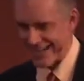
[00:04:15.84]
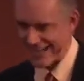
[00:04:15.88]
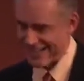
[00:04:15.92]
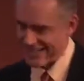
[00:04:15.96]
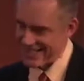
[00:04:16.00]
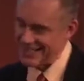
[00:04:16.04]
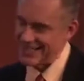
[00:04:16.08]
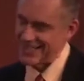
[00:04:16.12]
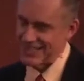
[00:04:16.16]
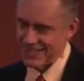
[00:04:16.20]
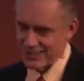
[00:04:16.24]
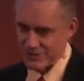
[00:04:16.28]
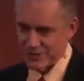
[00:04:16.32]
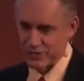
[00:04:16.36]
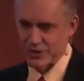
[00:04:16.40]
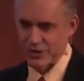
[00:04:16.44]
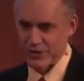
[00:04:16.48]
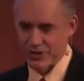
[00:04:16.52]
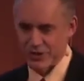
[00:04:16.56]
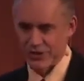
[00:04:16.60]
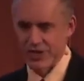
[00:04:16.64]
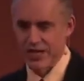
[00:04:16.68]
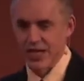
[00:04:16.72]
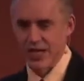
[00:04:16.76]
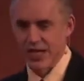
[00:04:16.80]
you
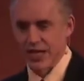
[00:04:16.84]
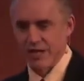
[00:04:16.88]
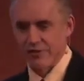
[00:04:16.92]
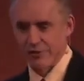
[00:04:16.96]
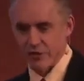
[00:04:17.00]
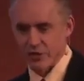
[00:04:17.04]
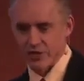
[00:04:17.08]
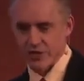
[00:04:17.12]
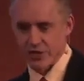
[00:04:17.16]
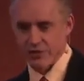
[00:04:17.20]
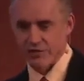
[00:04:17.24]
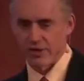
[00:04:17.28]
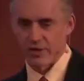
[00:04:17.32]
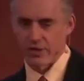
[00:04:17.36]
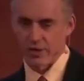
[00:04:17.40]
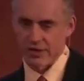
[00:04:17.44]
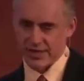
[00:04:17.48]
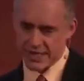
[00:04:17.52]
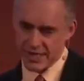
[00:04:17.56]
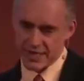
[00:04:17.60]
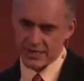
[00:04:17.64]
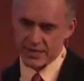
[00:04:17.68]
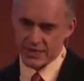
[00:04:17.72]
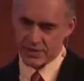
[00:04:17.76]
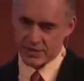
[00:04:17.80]
know, first of all,
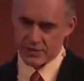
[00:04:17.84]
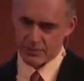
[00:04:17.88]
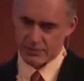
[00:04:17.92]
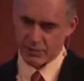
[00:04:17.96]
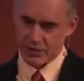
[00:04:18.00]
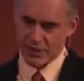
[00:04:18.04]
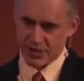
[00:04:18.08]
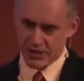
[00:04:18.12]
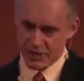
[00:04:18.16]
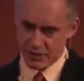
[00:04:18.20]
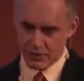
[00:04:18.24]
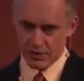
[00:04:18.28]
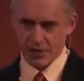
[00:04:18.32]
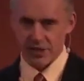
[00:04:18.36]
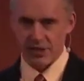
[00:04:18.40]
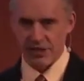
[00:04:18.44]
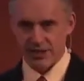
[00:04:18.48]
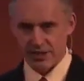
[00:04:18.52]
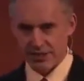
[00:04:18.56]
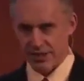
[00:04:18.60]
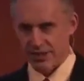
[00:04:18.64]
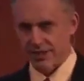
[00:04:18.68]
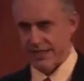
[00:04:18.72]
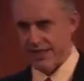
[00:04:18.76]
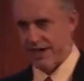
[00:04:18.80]
yes, you're pretty
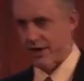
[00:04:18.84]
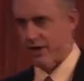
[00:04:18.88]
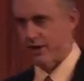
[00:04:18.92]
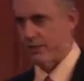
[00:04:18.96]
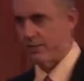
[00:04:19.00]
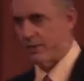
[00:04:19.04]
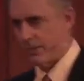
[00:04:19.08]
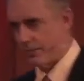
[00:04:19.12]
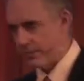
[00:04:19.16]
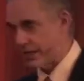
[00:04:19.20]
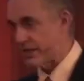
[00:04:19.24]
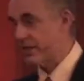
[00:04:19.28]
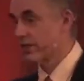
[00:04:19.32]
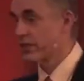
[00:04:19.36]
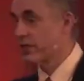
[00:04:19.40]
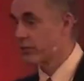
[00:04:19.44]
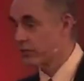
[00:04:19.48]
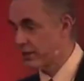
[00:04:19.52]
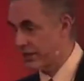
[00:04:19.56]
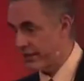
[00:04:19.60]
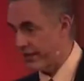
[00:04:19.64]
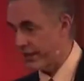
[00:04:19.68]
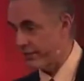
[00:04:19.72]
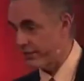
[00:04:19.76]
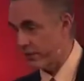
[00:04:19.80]
useless and terrible, but so
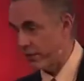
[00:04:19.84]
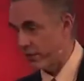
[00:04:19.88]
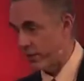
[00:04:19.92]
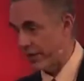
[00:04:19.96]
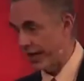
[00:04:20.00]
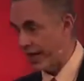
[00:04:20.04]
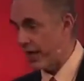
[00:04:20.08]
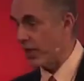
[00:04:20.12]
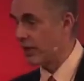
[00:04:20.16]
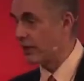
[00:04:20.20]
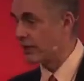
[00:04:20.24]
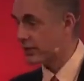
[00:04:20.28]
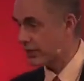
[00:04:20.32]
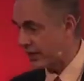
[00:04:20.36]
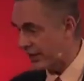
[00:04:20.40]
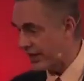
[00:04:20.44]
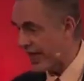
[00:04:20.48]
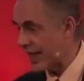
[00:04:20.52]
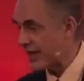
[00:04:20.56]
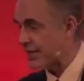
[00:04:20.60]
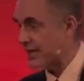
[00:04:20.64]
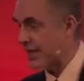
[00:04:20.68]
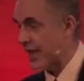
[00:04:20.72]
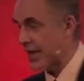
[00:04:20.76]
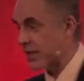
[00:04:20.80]
is everyone else, and
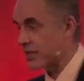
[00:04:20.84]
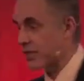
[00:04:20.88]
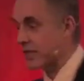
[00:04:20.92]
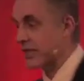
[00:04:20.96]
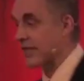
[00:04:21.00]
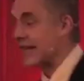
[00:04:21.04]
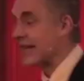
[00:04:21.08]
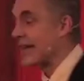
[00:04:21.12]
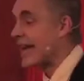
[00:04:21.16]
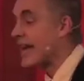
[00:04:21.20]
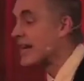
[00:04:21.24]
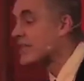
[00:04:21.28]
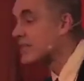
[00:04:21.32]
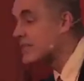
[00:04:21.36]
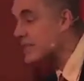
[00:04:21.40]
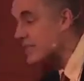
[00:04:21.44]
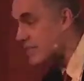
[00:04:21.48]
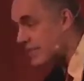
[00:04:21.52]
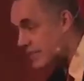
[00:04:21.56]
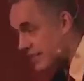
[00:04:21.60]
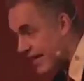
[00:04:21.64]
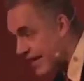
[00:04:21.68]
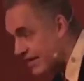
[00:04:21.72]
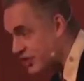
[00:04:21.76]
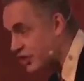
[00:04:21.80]
that's actually an
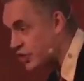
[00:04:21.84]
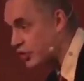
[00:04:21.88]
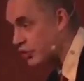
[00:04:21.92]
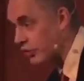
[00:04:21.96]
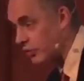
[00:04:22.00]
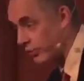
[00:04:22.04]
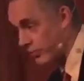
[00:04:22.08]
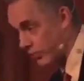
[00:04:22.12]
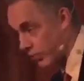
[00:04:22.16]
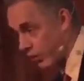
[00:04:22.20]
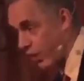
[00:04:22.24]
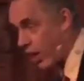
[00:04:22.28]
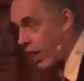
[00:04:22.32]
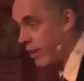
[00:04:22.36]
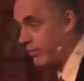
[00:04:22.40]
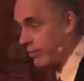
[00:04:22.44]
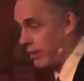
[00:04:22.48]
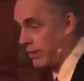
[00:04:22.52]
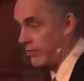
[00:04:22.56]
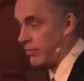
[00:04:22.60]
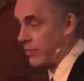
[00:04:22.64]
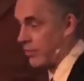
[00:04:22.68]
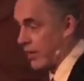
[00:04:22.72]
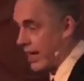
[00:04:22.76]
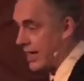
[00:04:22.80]
existential
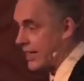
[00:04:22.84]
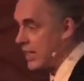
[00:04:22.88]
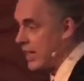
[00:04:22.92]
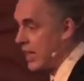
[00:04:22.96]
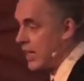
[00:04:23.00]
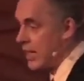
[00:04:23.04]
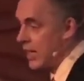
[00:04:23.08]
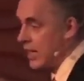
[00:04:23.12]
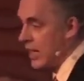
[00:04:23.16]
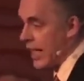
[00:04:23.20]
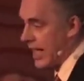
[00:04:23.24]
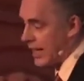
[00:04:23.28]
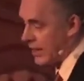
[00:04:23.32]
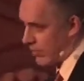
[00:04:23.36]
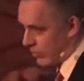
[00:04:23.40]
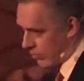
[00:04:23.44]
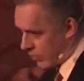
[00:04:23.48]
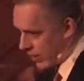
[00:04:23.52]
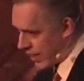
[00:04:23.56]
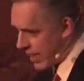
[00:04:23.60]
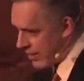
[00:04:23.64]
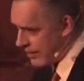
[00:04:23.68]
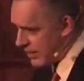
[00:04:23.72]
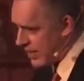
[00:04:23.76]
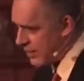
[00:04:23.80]
problem, right? And
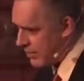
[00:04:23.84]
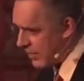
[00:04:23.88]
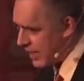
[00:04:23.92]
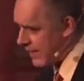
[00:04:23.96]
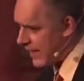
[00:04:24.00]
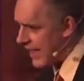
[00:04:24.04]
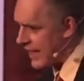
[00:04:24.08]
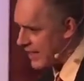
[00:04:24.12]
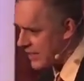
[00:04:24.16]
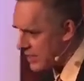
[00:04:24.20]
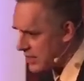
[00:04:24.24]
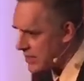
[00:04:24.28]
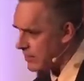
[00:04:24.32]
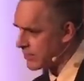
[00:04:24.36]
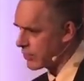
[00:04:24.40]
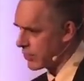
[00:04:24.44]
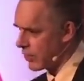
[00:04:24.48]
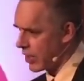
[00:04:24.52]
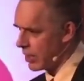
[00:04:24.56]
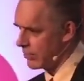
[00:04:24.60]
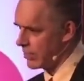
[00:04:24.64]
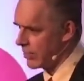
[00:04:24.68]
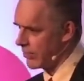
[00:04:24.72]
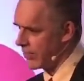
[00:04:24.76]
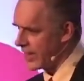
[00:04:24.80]
what I mean by that, it's a
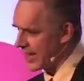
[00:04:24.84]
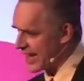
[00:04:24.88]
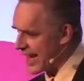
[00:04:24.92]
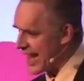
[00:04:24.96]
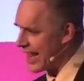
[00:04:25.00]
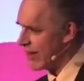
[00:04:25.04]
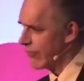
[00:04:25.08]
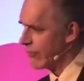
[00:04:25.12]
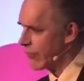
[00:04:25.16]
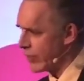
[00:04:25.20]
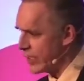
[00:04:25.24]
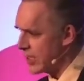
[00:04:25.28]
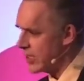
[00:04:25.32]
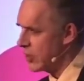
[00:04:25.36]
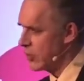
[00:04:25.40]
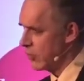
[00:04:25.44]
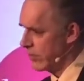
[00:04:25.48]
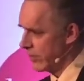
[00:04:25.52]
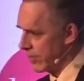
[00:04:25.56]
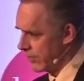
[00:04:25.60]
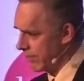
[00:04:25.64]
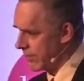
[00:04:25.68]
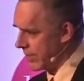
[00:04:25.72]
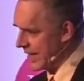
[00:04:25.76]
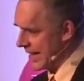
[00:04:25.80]
problem that every
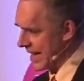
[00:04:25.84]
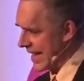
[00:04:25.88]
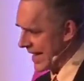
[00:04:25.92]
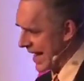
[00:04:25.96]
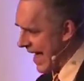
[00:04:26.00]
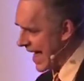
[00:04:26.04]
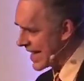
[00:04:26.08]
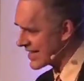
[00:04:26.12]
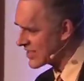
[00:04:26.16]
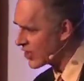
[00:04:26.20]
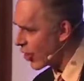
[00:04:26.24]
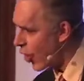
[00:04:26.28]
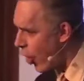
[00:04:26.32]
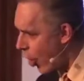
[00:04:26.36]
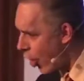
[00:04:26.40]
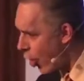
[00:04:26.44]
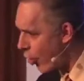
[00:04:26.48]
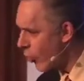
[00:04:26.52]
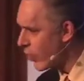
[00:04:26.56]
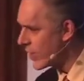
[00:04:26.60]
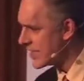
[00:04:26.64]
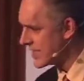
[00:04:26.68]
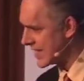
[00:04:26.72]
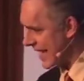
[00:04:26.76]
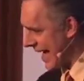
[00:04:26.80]
human being has
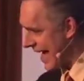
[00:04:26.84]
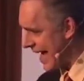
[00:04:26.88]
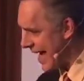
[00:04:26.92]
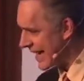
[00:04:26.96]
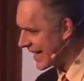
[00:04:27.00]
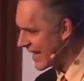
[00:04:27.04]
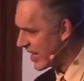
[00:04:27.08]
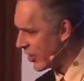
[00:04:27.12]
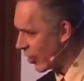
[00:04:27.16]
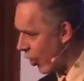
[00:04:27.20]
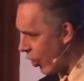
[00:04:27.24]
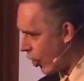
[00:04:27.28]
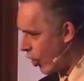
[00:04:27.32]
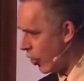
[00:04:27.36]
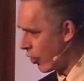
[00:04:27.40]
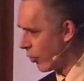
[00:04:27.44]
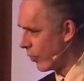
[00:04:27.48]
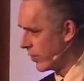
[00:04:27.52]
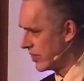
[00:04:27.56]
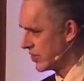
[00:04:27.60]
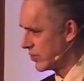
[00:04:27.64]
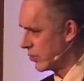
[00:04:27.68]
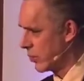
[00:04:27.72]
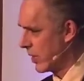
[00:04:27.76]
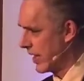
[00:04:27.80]
always had and
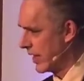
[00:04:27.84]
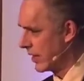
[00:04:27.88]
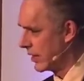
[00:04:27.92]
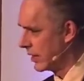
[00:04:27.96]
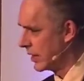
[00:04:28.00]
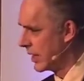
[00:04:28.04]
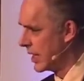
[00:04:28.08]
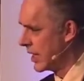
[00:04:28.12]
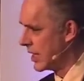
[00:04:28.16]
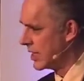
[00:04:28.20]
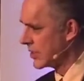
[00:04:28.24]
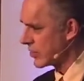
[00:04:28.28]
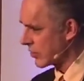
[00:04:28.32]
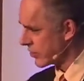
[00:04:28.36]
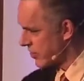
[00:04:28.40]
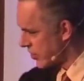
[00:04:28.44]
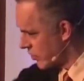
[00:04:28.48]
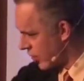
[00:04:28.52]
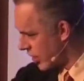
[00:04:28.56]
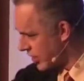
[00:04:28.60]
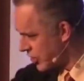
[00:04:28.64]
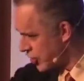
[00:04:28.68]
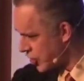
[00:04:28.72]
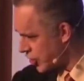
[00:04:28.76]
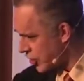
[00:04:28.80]
always will. So it's
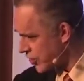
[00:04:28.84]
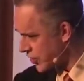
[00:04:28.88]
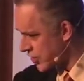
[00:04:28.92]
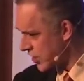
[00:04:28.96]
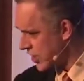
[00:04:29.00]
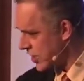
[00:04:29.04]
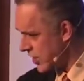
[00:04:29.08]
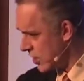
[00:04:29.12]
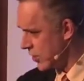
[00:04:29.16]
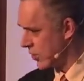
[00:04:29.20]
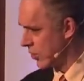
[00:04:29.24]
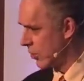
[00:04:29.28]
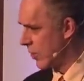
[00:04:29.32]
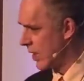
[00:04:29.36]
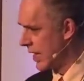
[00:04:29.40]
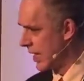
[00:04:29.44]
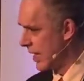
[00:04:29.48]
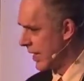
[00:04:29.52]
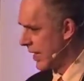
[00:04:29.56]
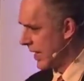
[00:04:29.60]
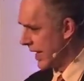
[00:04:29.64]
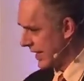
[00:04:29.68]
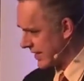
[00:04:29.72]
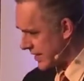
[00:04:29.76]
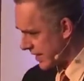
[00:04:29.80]
not just you,
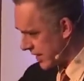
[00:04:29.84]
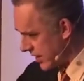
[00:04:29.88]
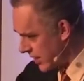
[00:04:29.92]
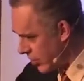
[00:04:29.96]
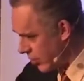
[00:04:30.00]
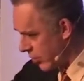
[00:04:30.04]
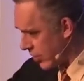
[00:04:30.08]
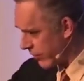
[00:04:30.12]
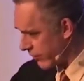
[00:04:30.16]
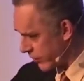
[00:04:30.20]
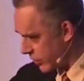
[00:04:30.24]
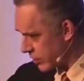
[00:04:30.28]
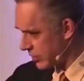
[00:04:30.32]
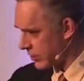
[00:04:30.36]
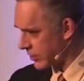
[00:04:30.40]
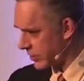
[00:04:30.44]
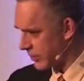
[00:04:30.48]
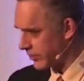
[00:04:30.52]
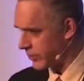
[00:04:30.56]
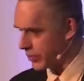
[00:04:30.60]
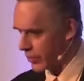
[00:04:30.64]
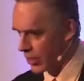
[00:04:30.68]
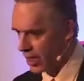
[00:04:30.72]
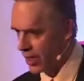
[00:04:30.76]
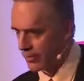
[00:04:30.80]
it's a universal
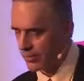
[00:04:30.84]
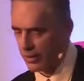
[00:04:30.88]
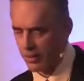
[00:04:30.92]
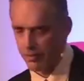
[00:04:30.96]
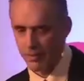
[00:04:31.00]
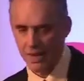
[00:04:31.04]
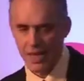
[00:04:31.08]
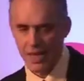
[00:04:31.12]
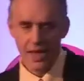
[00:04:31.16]
problem.